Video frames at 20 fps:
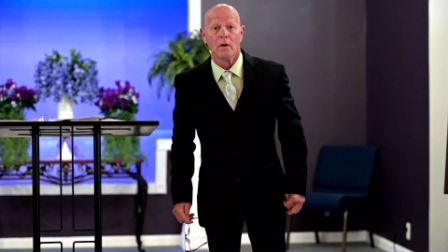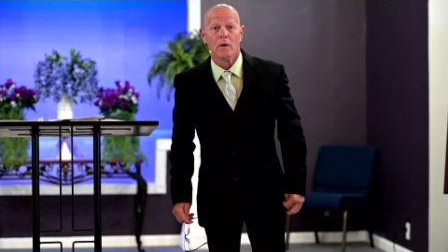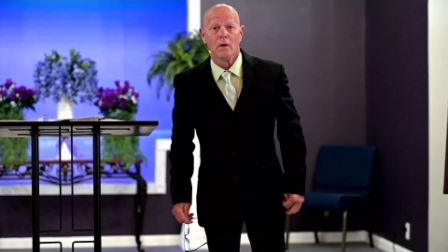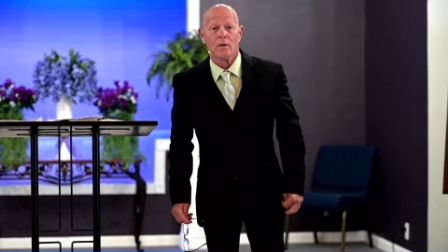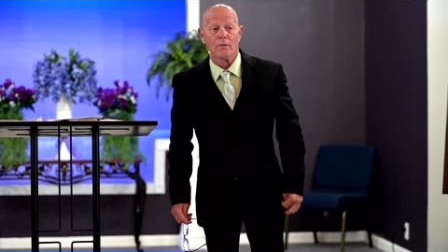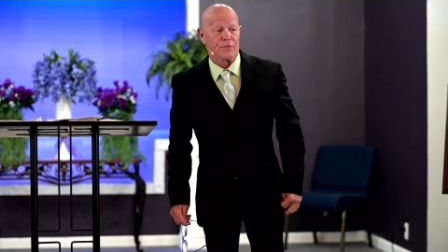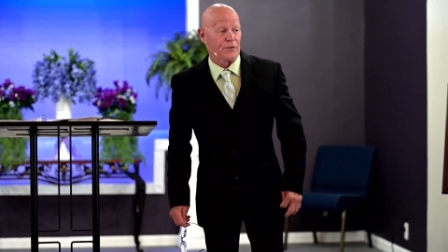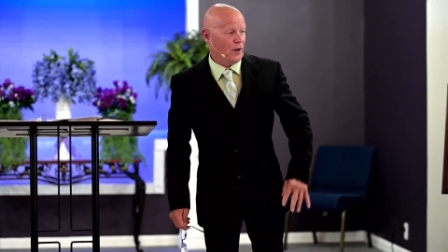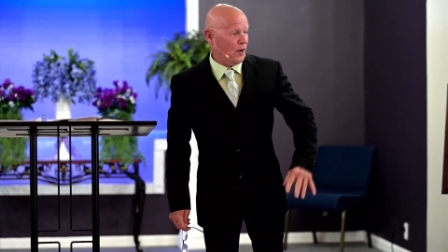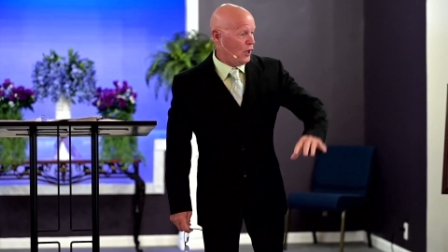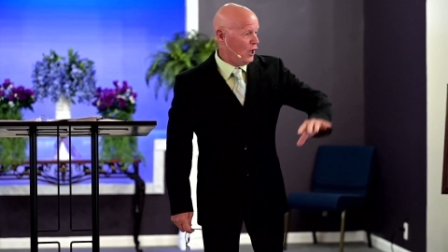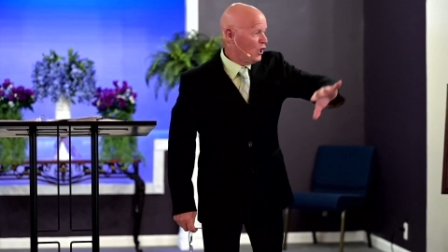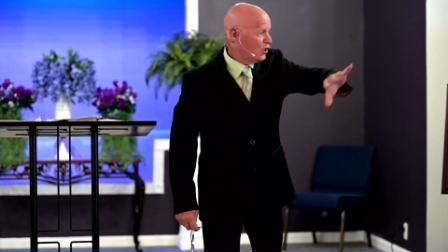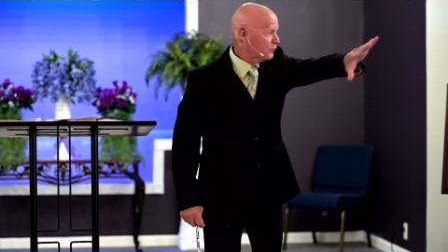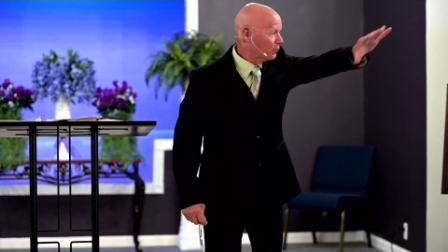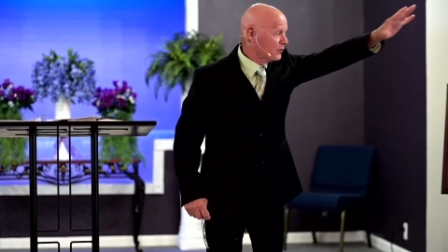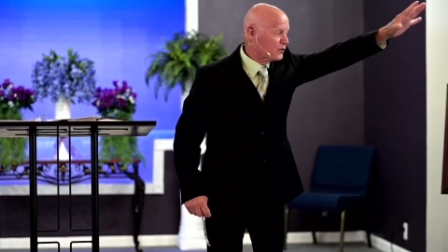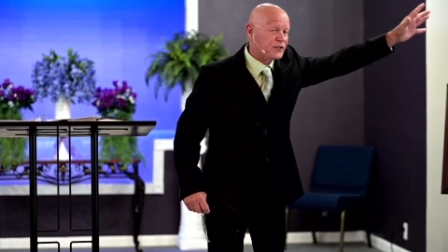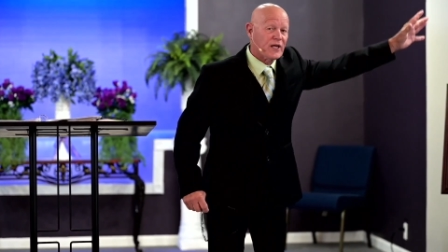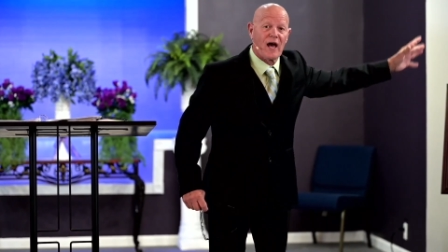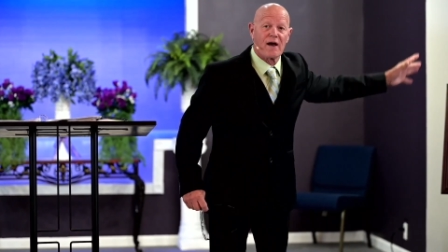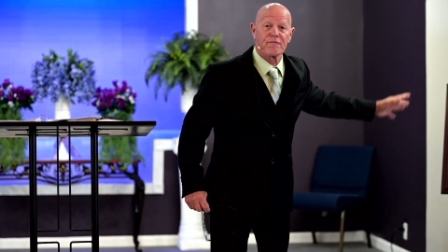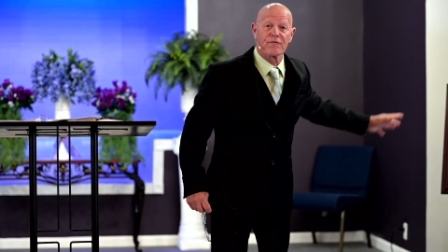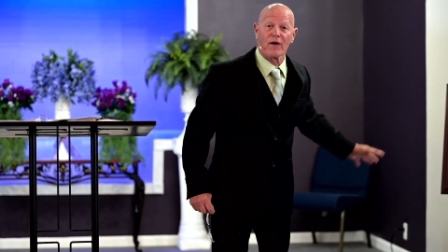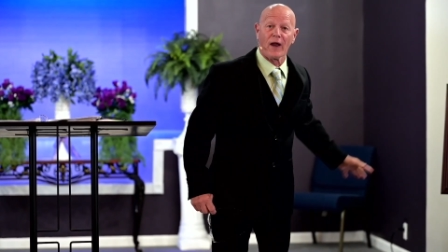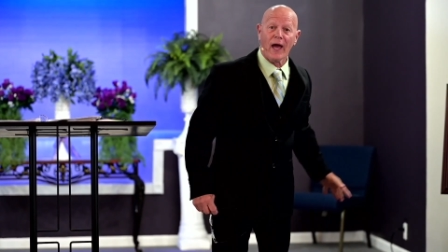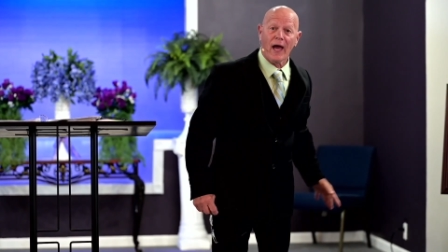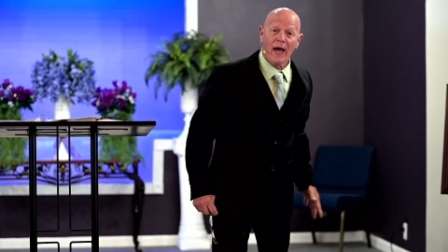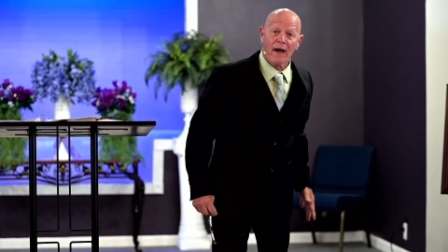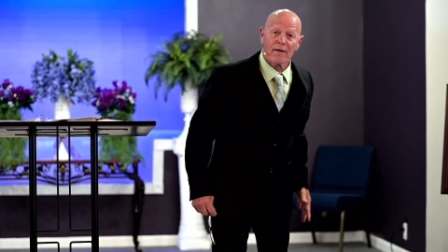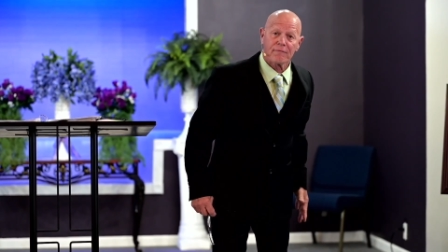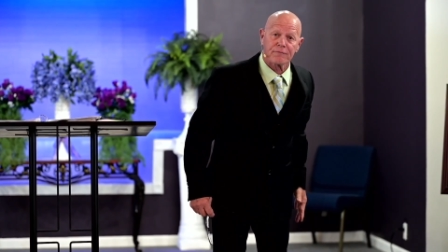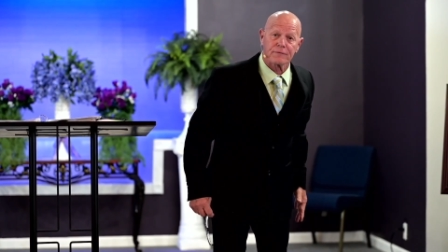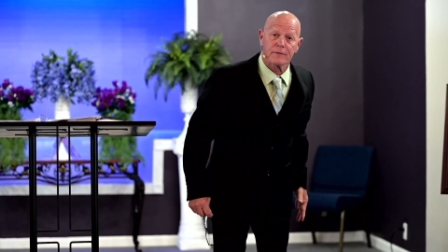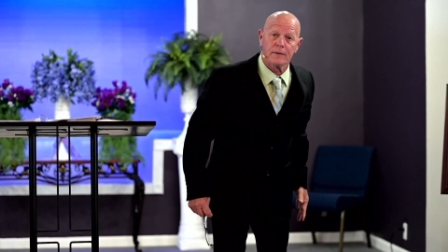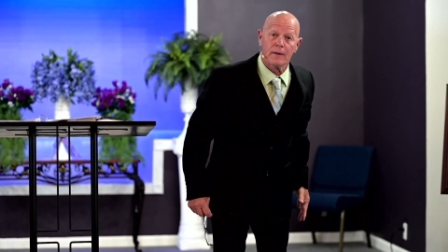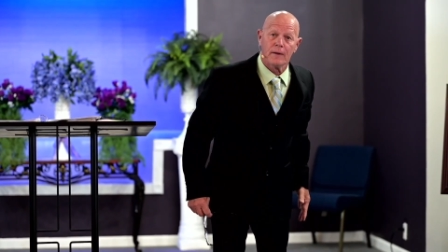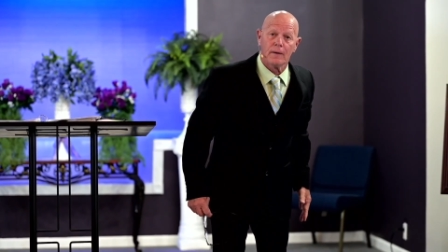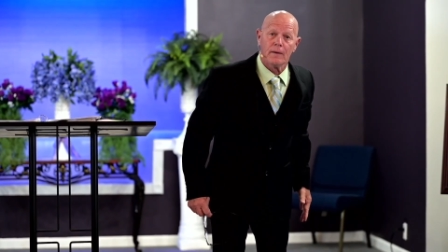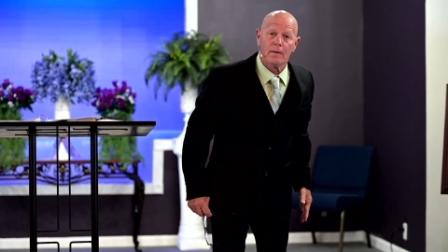The husbands have left.
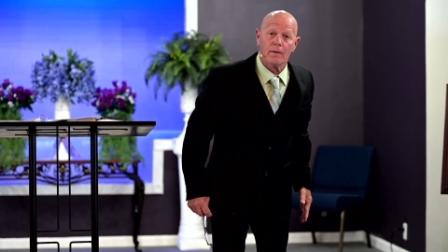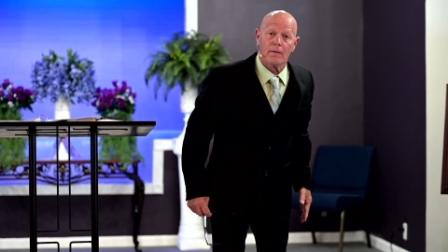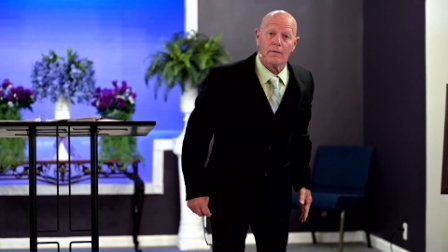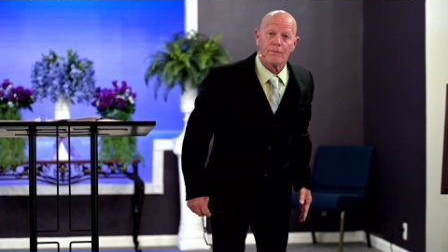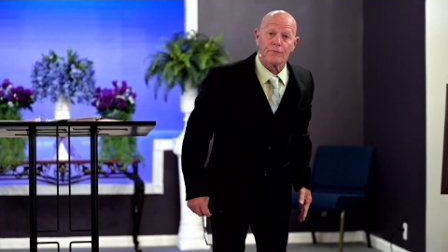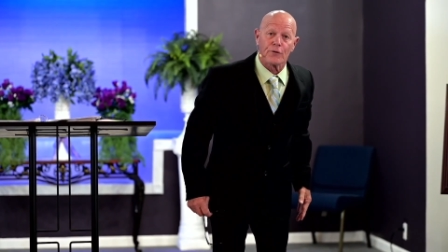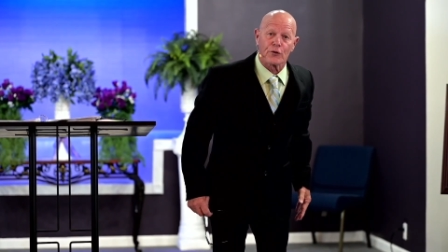They're